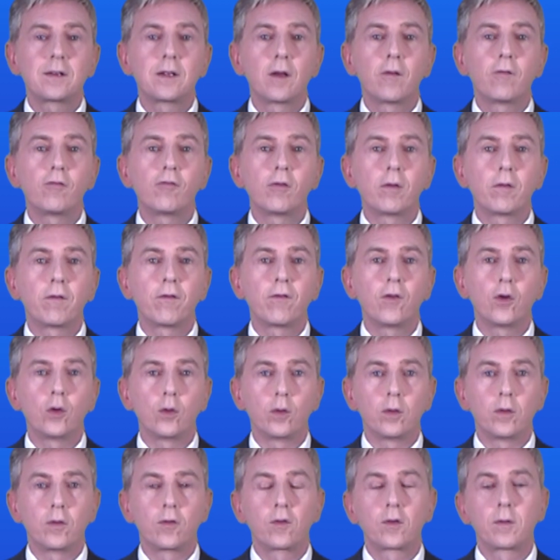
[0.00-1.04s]
different
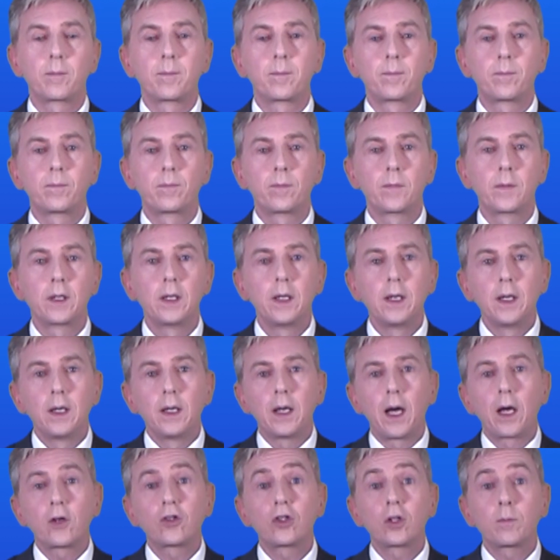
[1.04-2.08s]
foods.
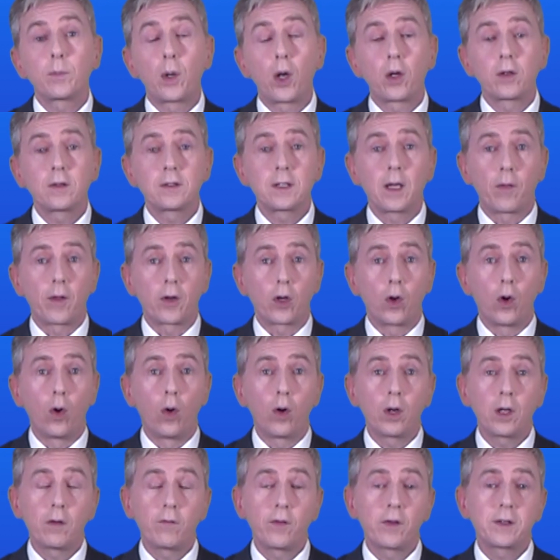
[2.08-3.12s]
I should point out that
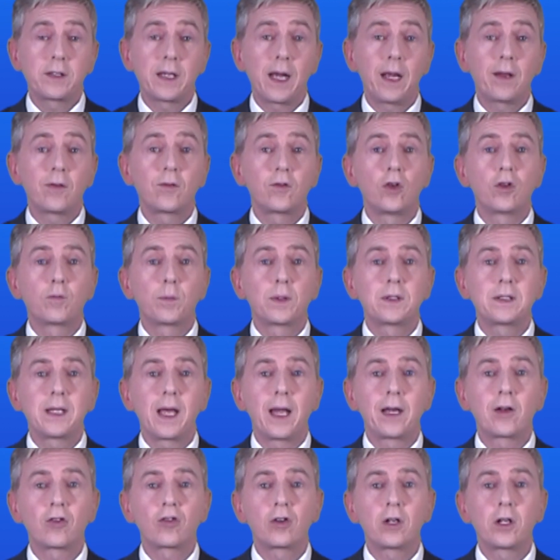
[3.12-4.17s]
all of the tests use
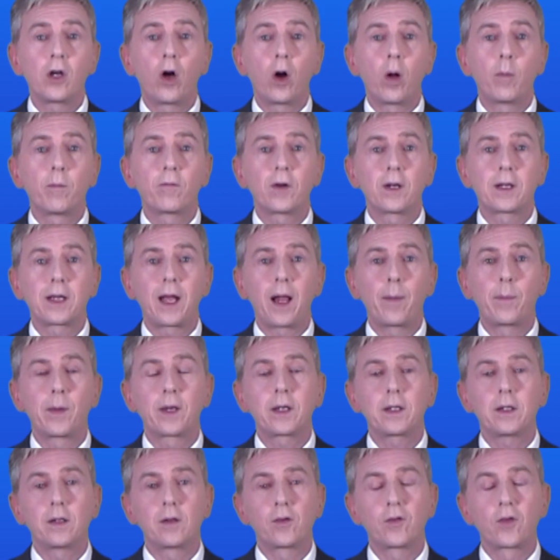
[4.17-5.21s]
potentially harmful
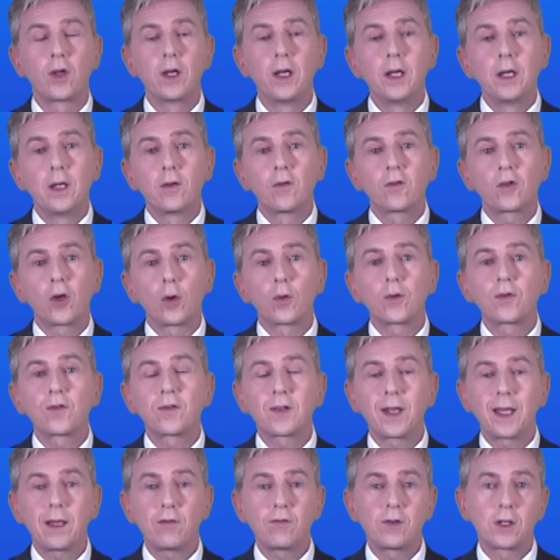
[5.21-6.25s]
chemicals, so
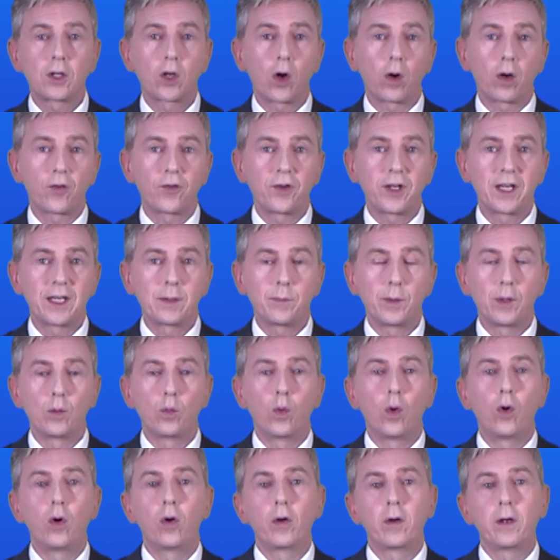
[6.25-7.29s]
safety goggles need to be
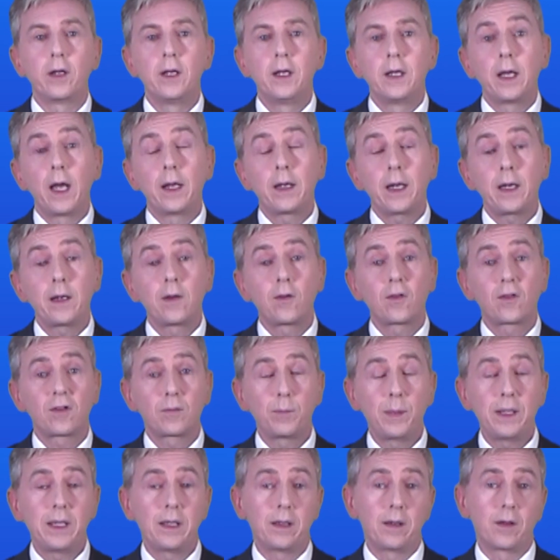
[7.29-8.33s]
worn, and any
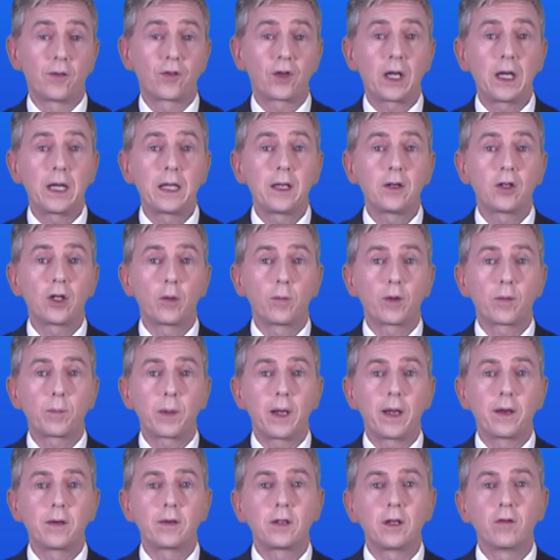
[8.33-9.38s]
spills cleaned up with
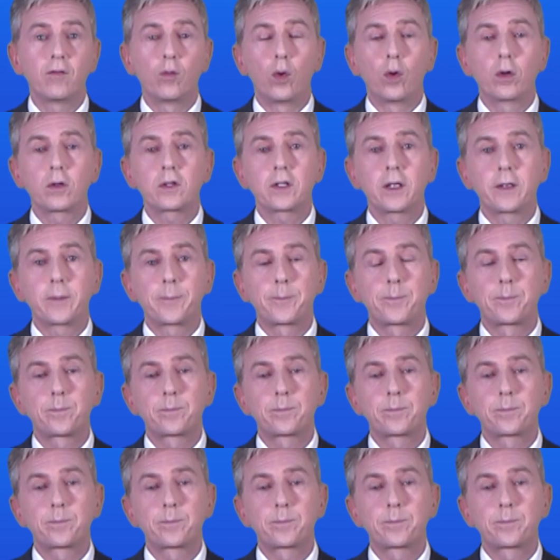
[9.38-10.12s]
plenty of water.